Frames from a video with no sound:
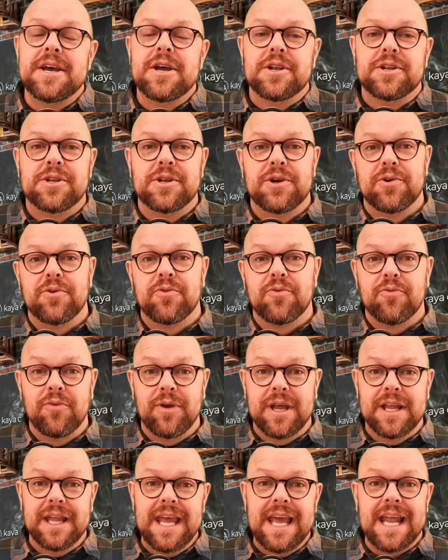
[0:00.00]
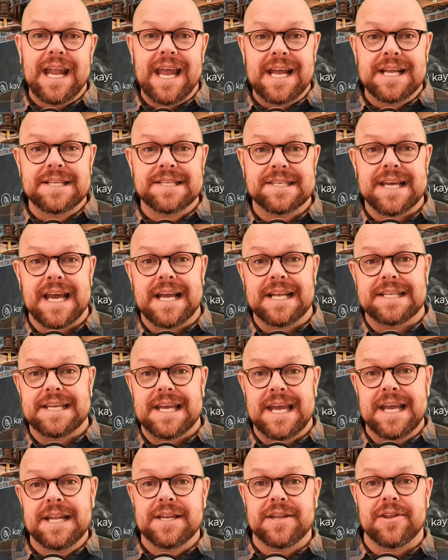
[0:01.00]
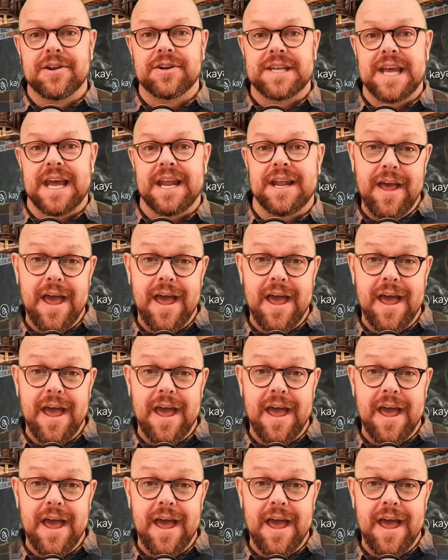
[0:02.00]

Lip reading: to really get insights into their data.